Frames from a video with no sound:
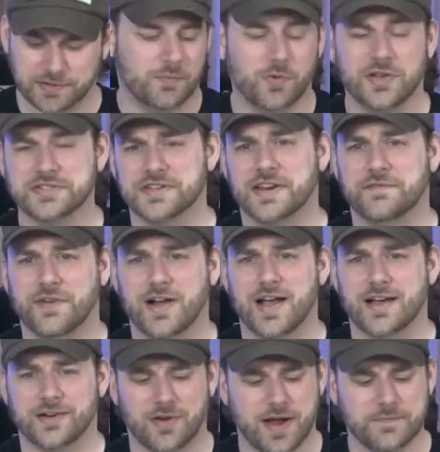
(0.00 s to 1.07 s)
We also need to figure out
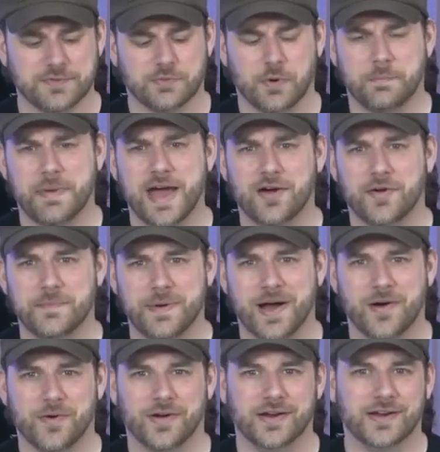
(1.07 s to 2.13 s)
how to cram some more battery
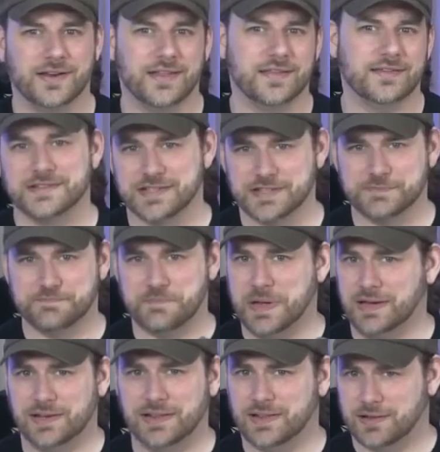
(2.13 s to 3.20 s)
power into this, because this
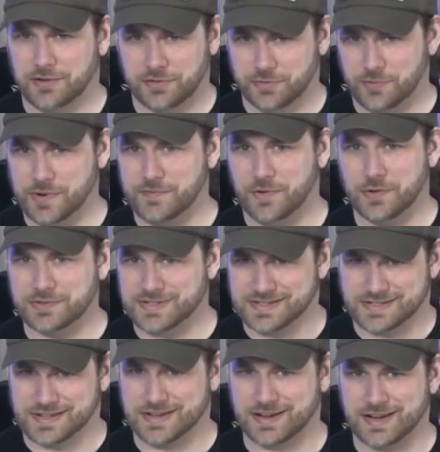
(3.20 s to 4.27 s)
piddly little 3 volts
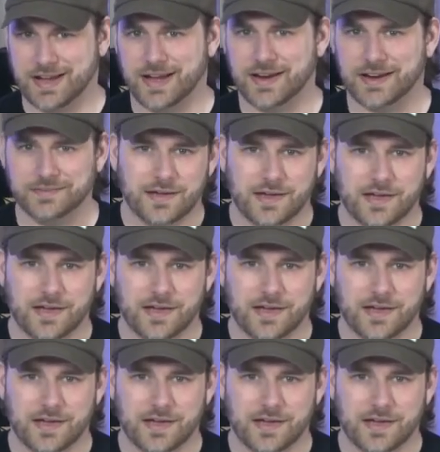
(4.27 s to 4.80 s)
isn't going to cut it.